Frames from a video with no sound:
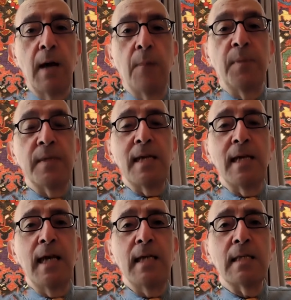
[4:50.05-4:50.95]
but
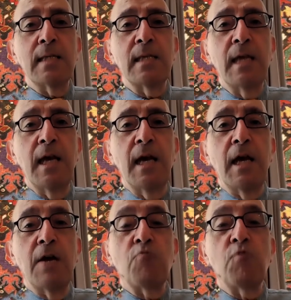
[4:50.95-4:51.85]
against
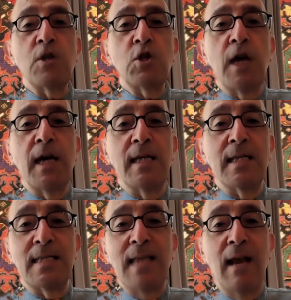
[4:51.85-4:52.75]
Russia
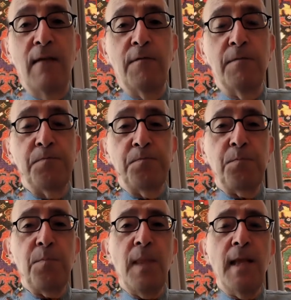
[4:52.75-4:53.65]
itself,
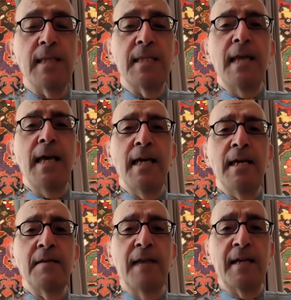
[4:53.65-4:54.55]

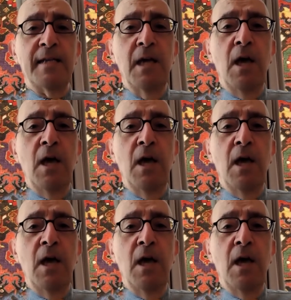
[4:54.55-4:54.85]
saying that